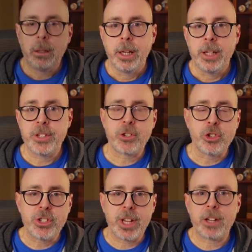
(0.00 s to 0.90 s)
In
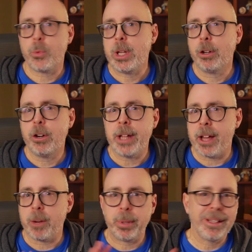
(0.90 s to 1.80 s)
section six, we learned
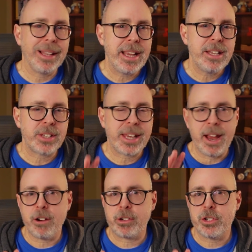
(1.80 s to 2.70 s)
how to place
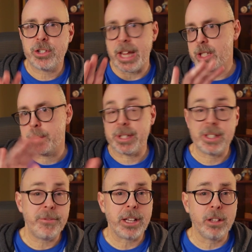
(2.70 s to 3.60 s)
characters at
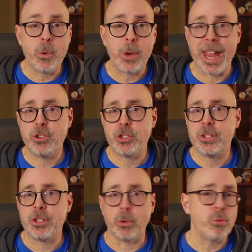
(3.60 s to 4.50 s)
specific
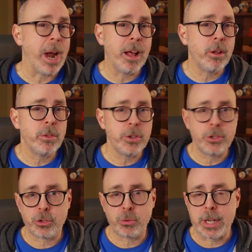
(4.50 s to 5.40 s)
locations around the
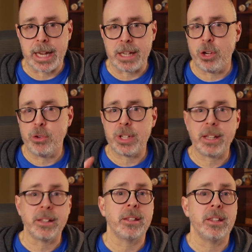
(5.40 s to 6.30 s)
screen
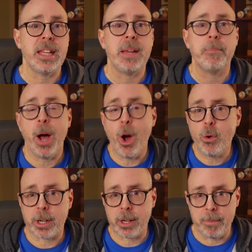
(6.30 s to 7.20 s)
using the
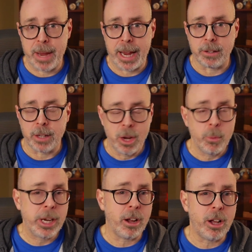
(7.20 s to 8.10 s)
poke command.
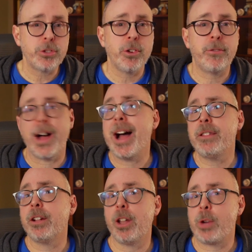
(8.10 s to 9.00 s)
We could also
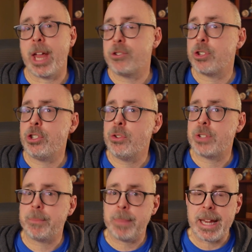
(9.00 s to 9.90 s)
find the location
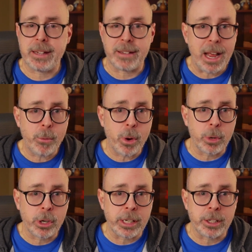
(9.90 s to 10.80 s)
using peek. Now what
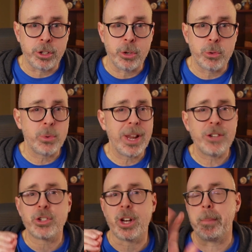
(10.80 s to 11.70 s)
we're going to do is we're not
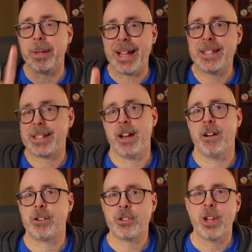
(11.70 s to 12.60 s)
just going to place
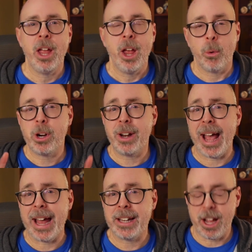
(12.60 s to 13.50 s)
characters, we're going
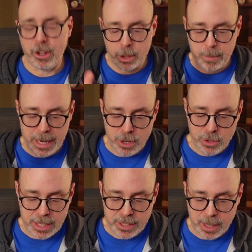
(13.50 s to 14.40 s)
to add color by
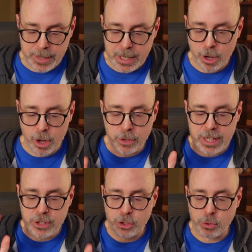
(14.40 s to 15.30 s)
using something called
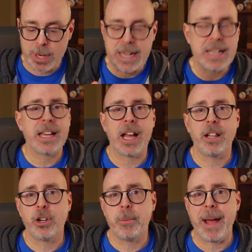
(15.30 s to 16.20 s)
the screen
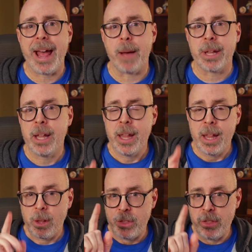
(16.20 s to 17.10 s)
color map.
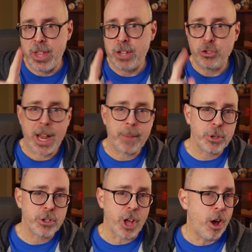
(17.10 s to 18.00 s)
This
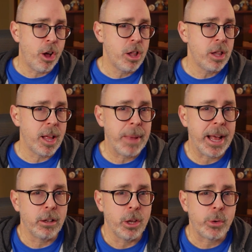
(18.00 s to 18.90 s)
chapter is all
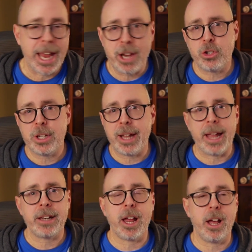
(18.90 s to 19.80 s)
about location
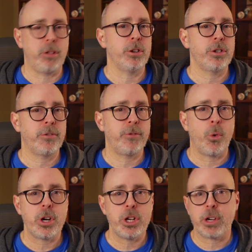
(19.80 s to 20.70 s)
and colors
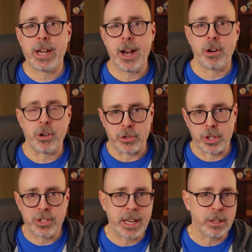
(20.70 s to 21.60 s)
for your characters.
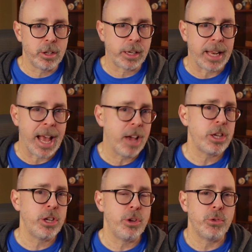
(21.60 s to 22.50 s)
Let's take a look at how
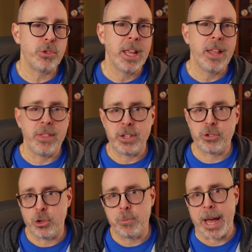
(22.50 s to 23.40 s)
to use these
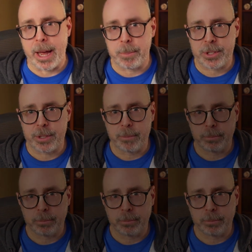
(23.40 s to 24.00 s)
two maps.